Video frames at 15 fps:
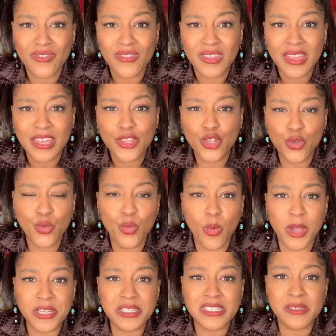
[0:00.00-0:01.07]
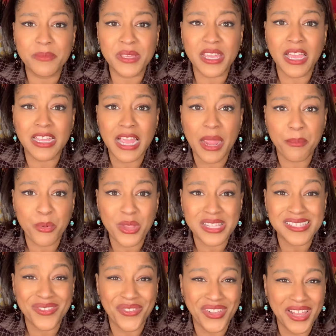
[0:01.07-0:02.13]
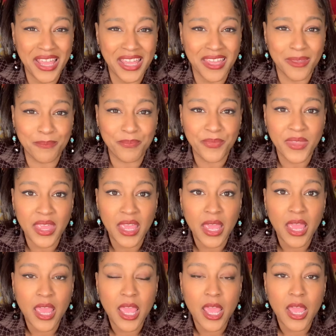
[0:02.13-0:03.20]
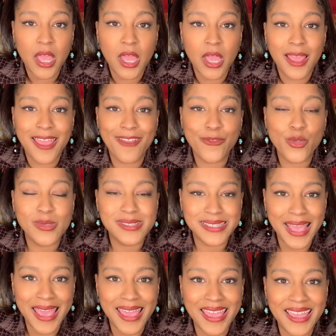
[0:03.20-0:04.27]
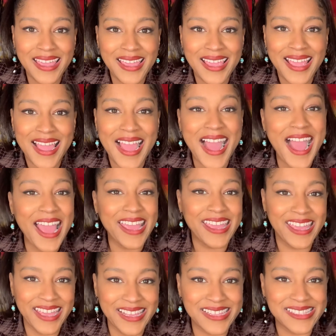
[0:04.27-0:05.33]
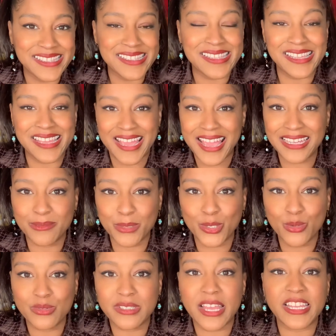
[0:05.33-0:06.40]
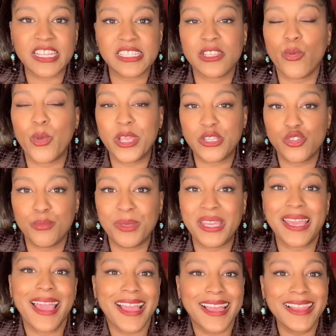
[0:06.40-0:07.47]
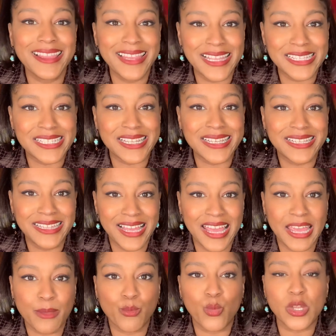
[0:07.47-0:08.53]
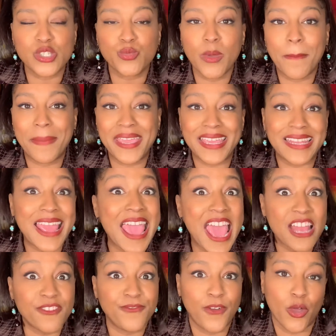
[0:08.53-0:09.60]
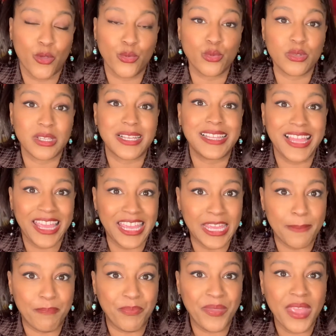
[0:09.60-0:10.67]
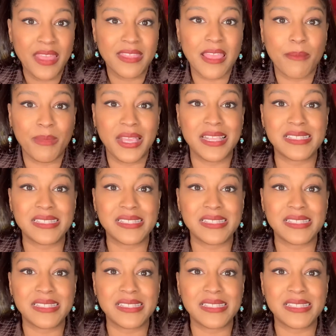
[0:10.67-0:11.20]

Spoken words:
you want it to be a comprehensive claim. If you say, I hit the animal, then it's going to be a collision claim, which would be an at-fault claim. That means